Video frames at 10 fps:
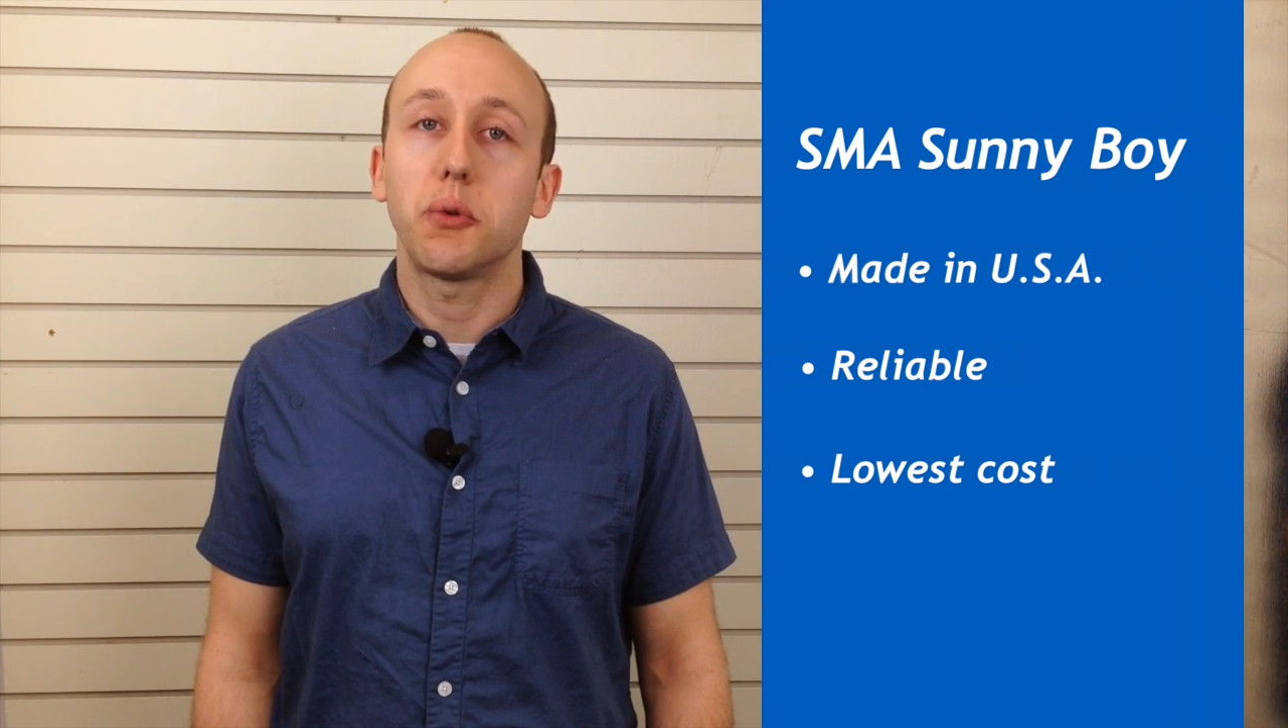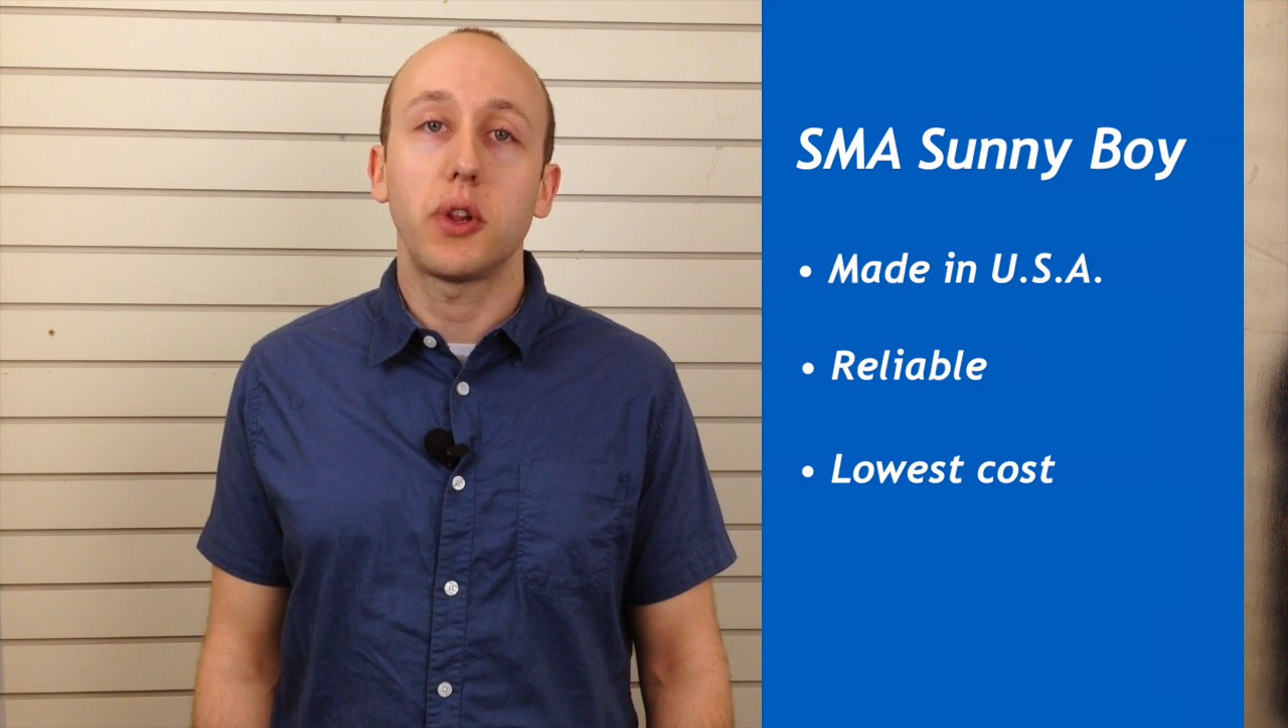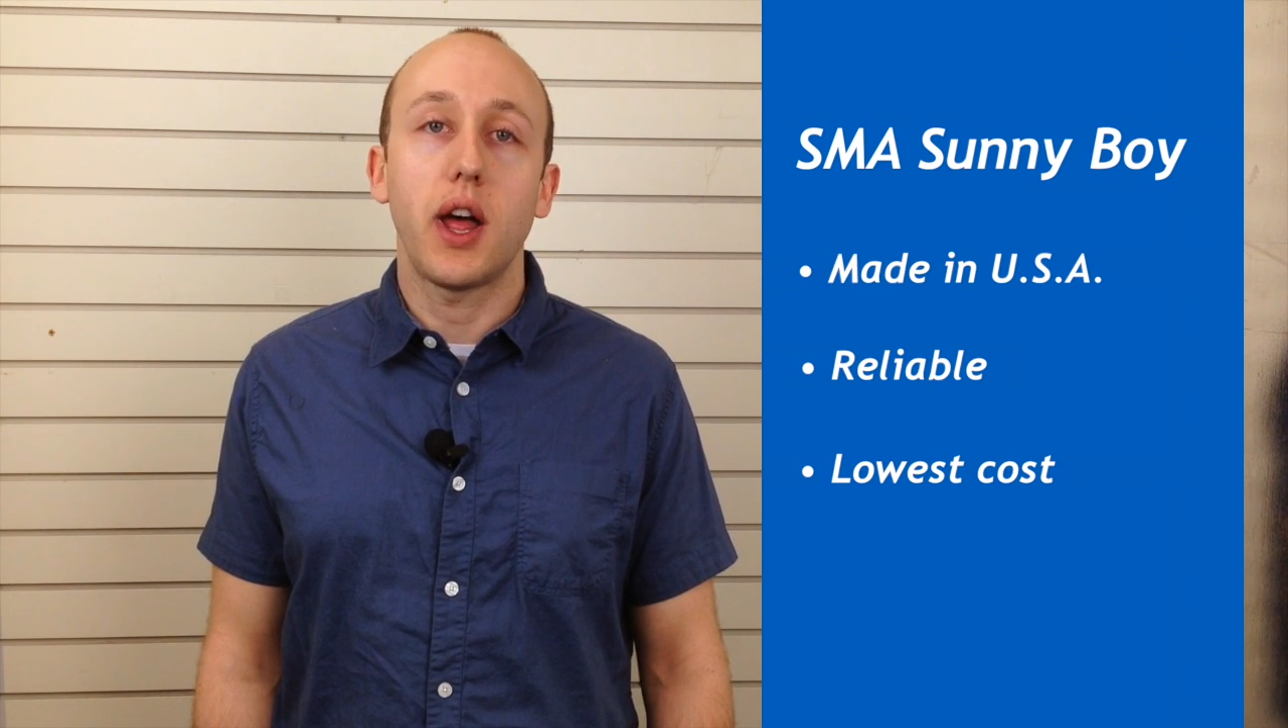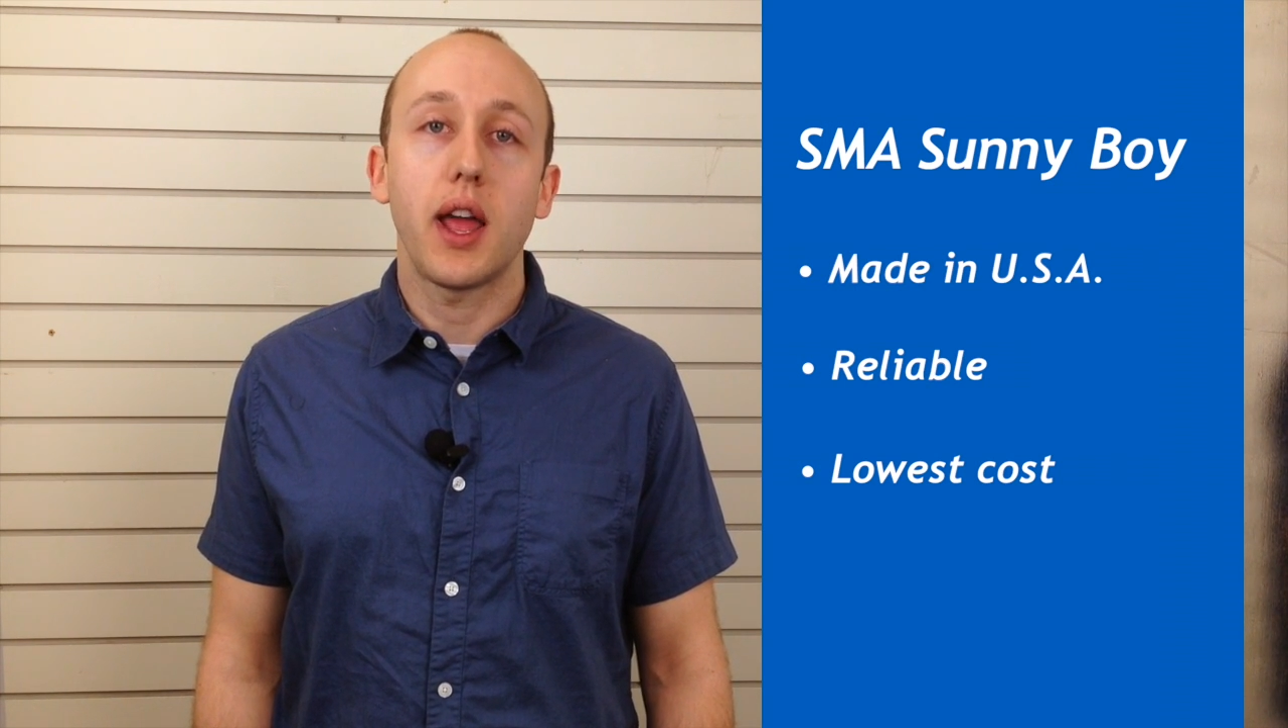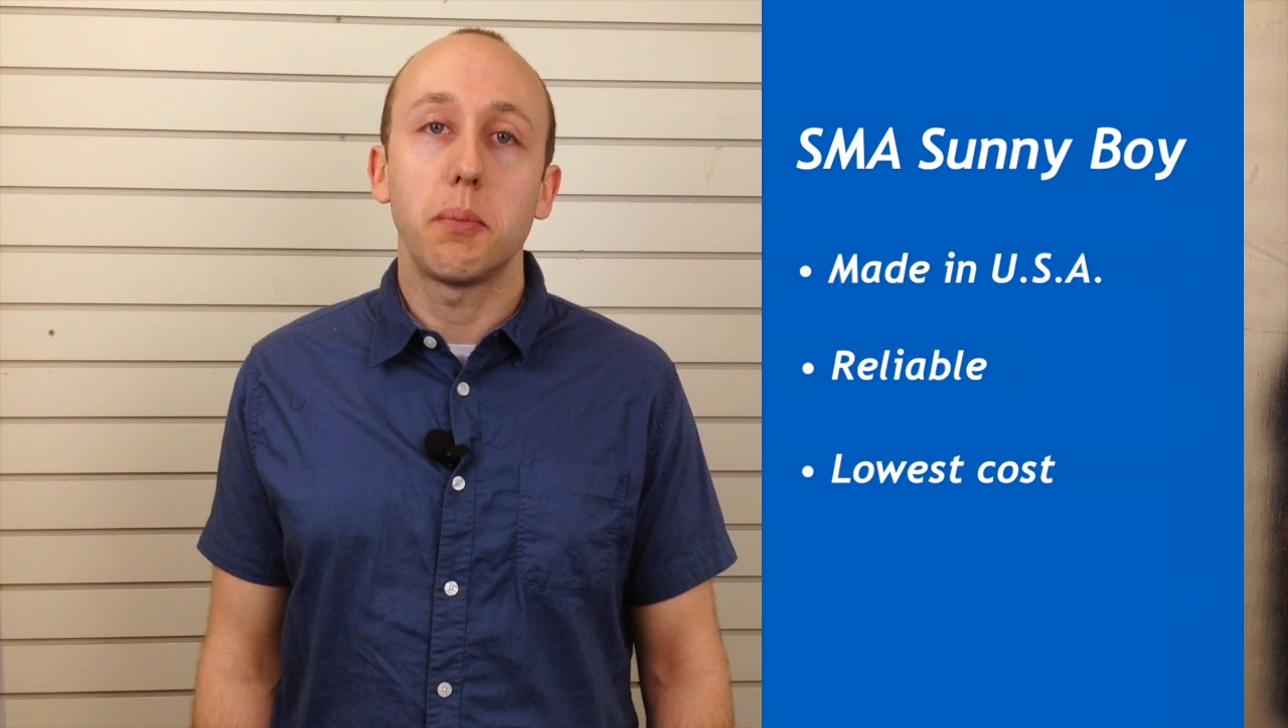
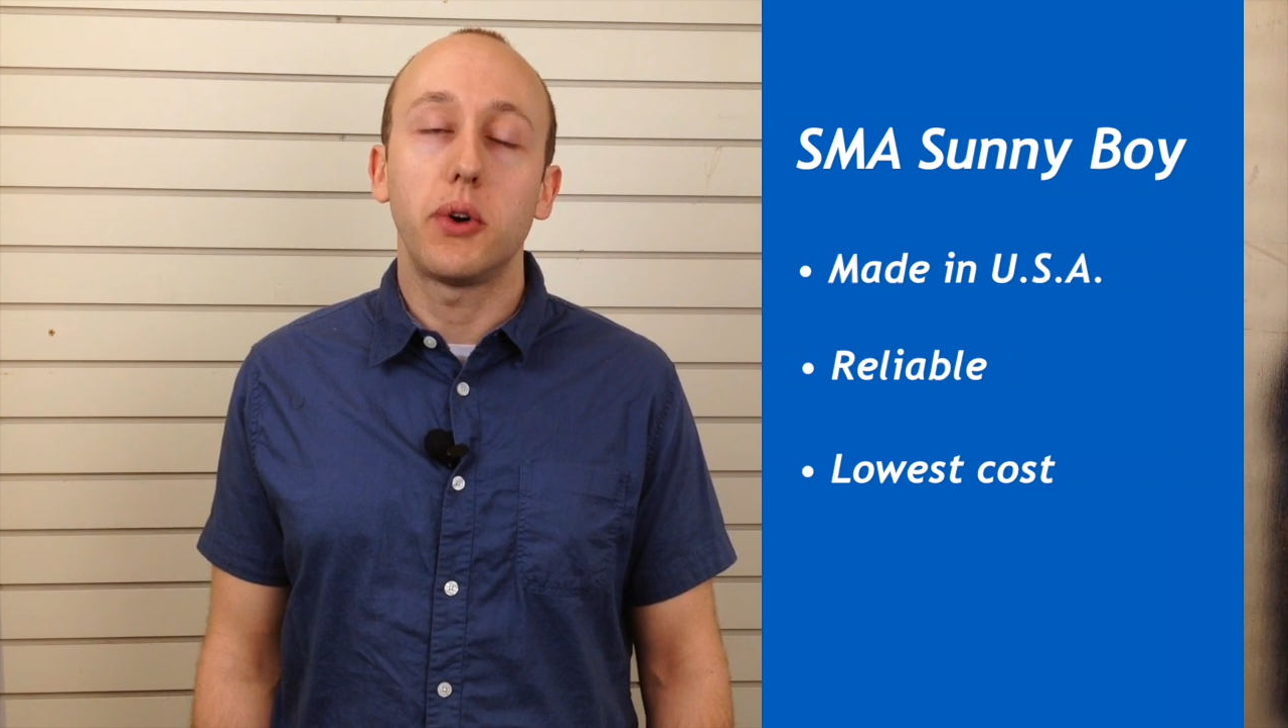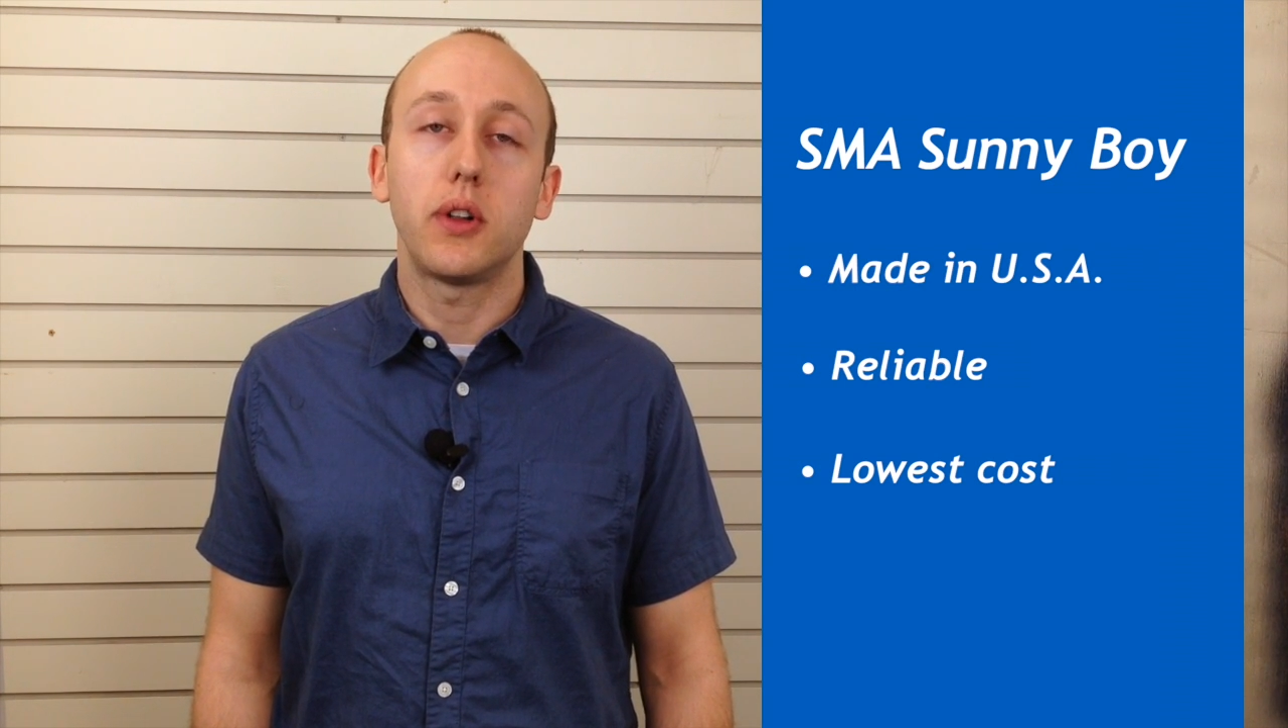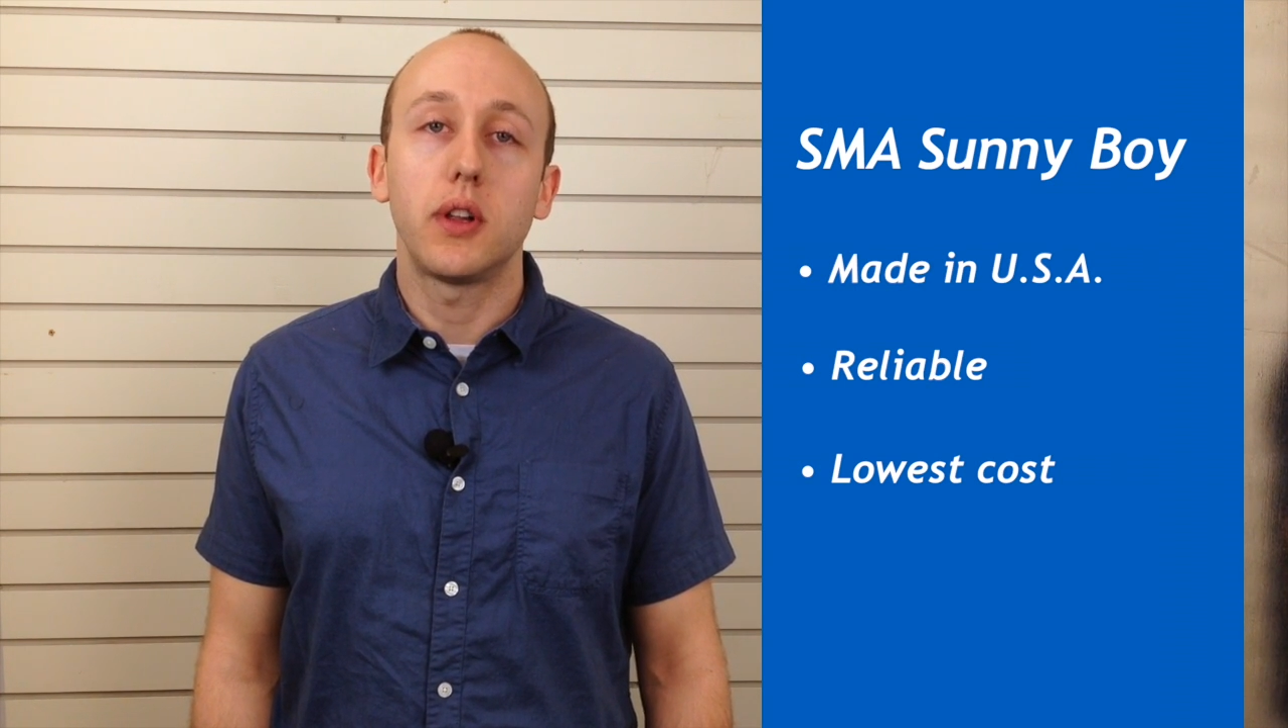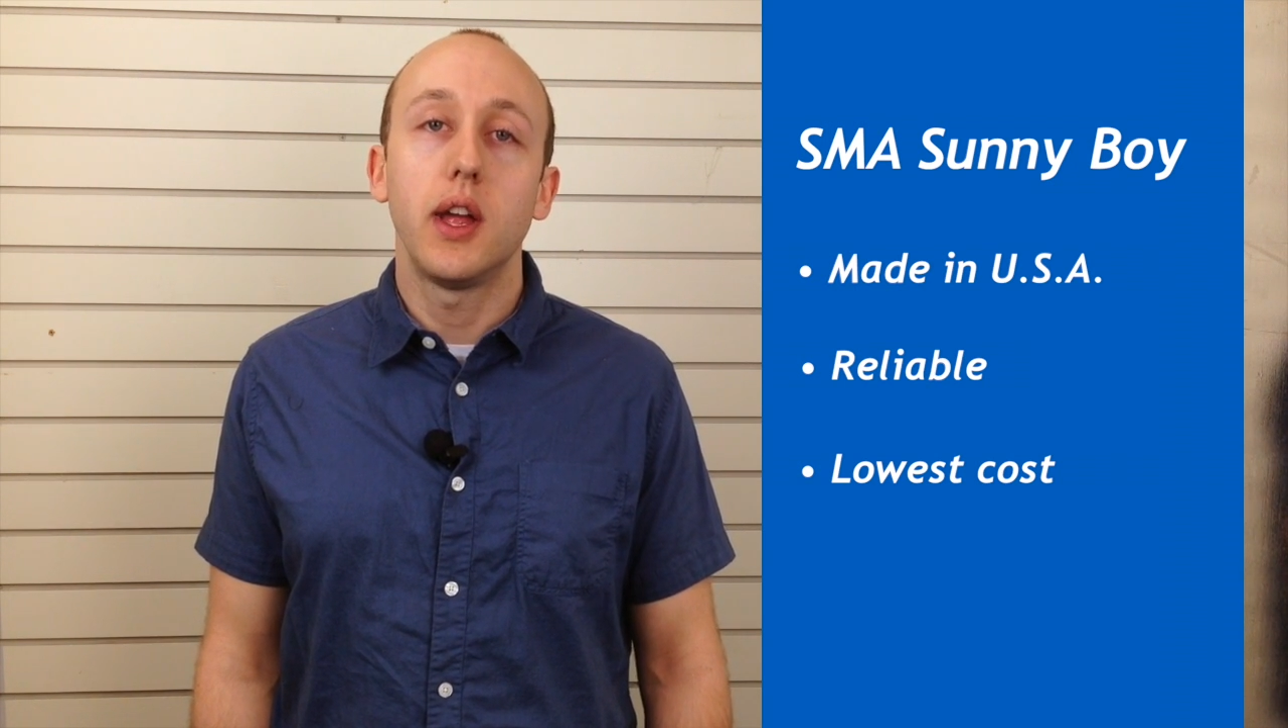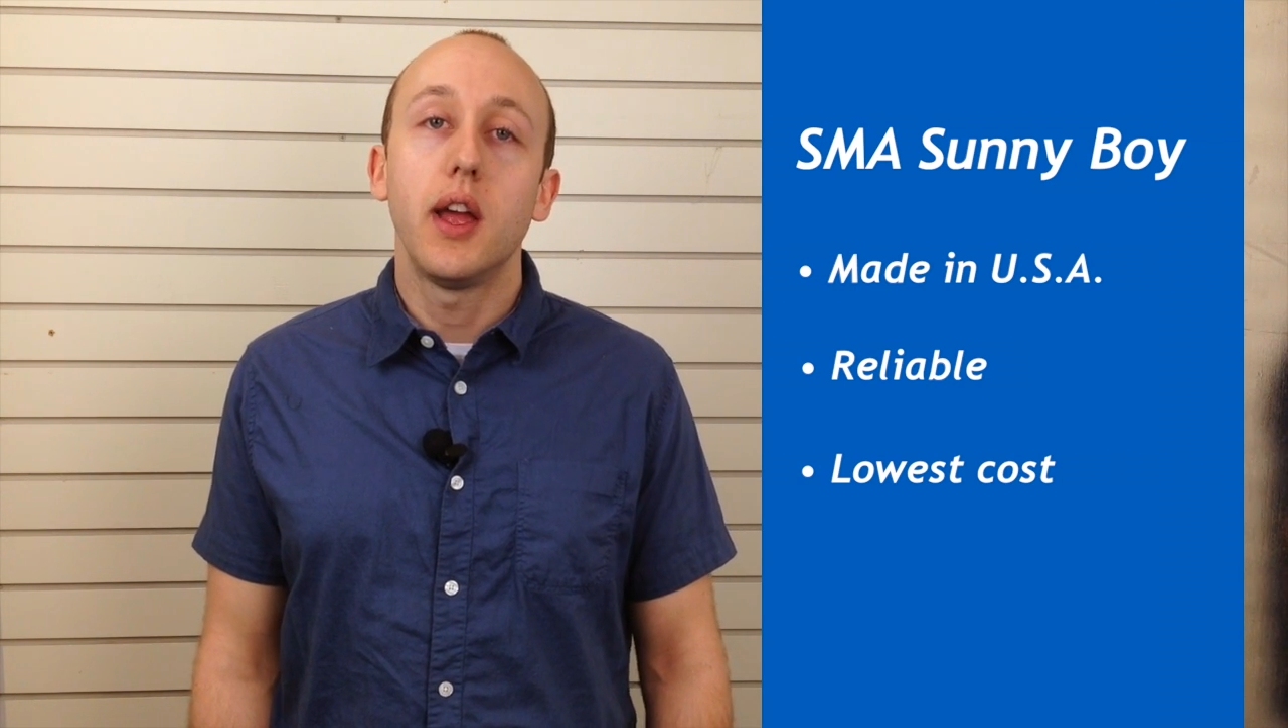
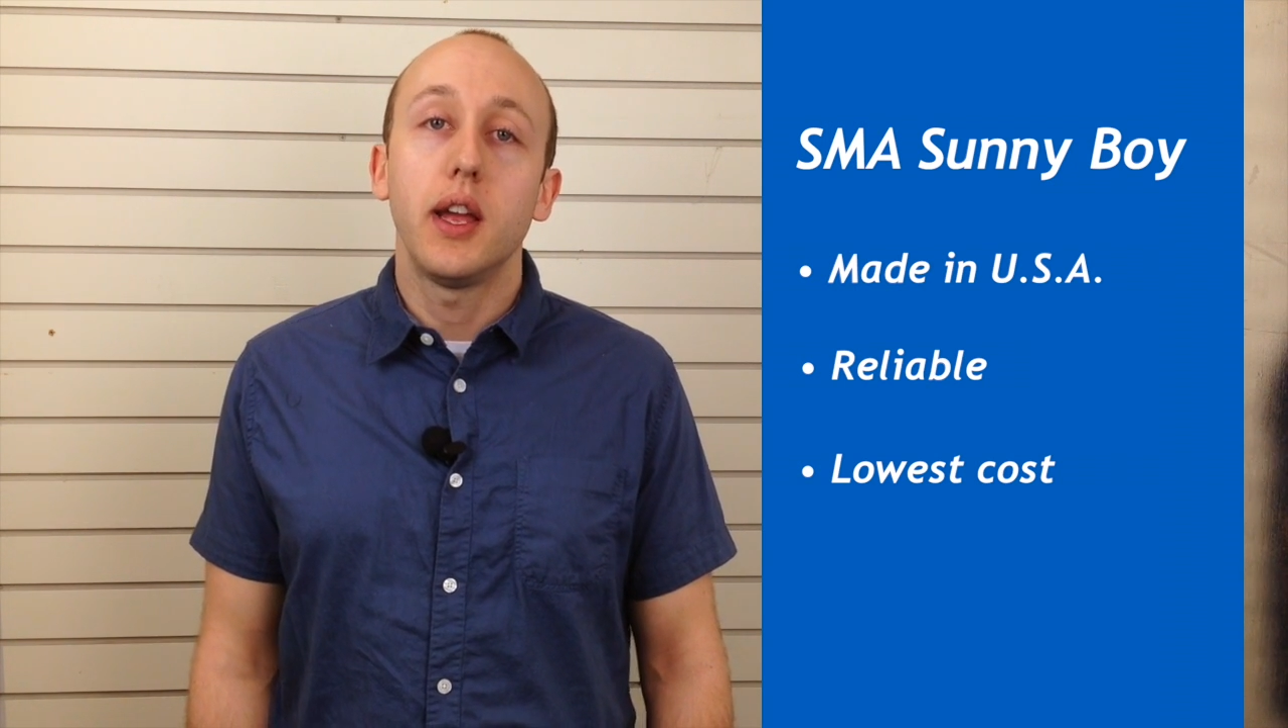reliable.